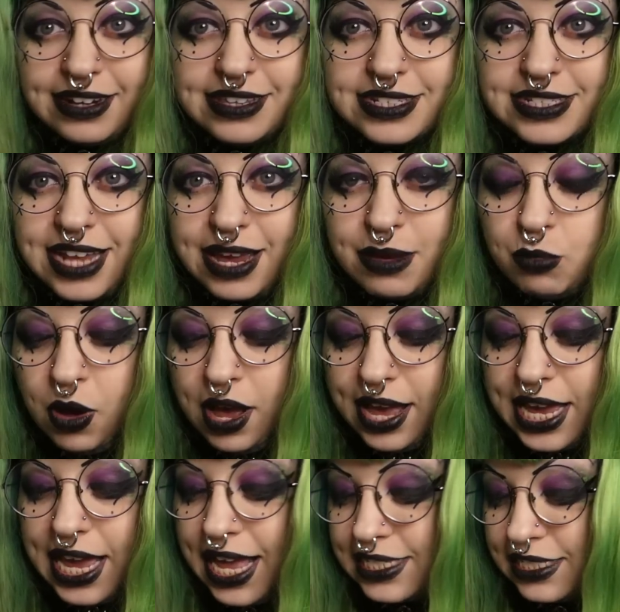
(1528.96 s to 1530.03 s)
the same
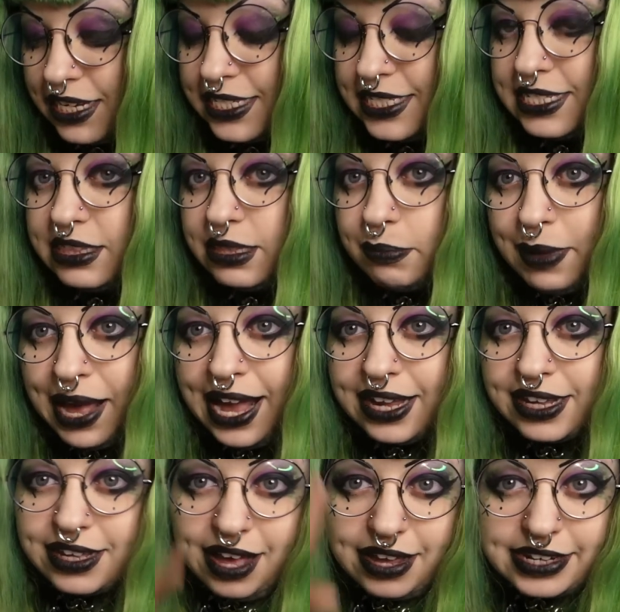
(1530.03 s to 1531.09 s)
way as I did the
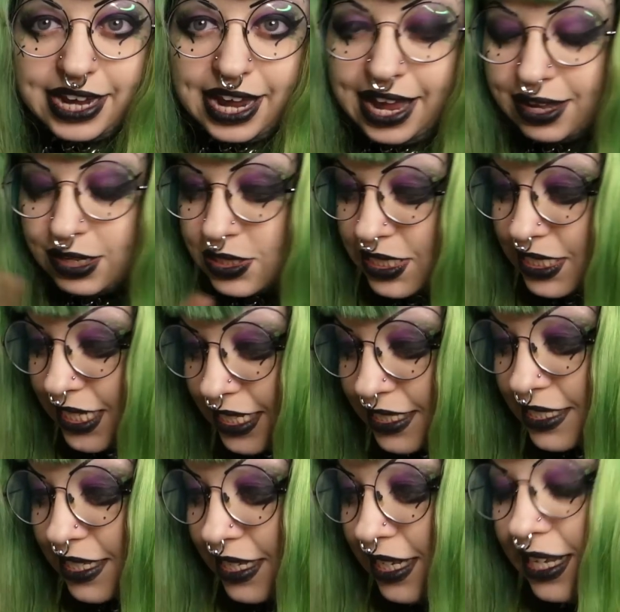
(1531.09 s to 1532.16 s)
back. Cut it out,
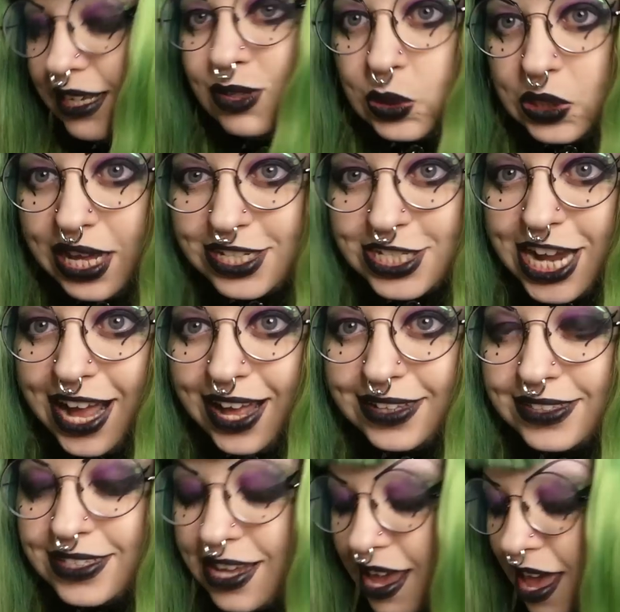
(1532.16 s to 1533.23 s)
stencil it, all that
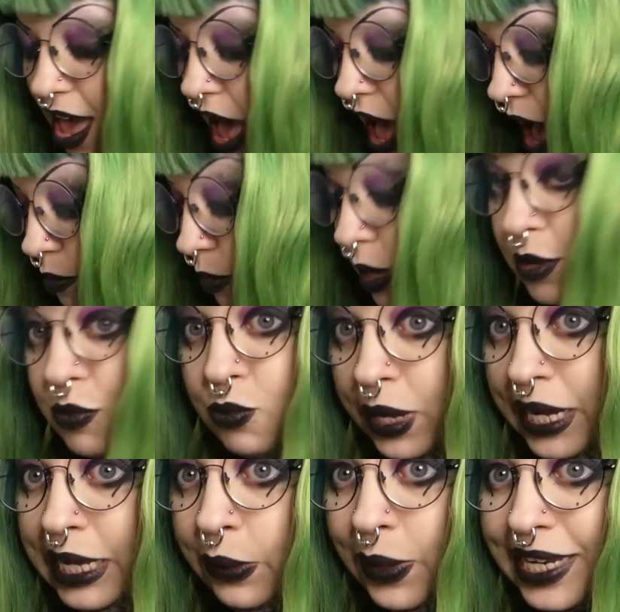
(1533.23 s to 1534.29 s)
jazz. I'm going to
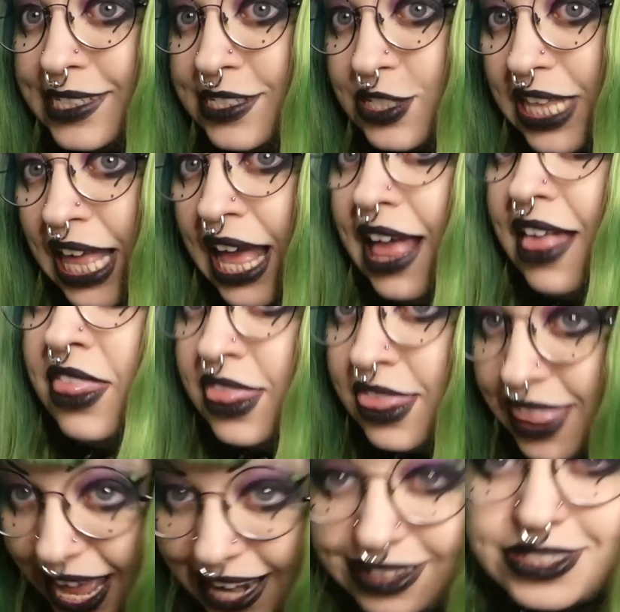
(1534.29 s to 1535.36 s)
really quickly do that and
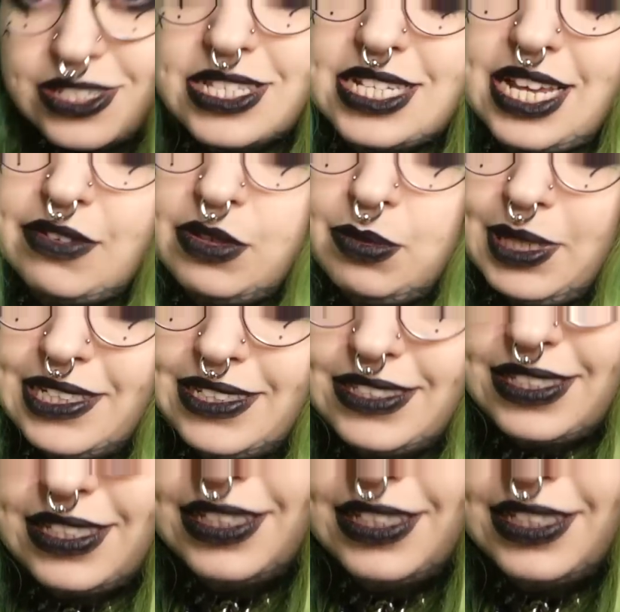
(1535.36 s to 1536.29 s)
then I'll do the safety pins.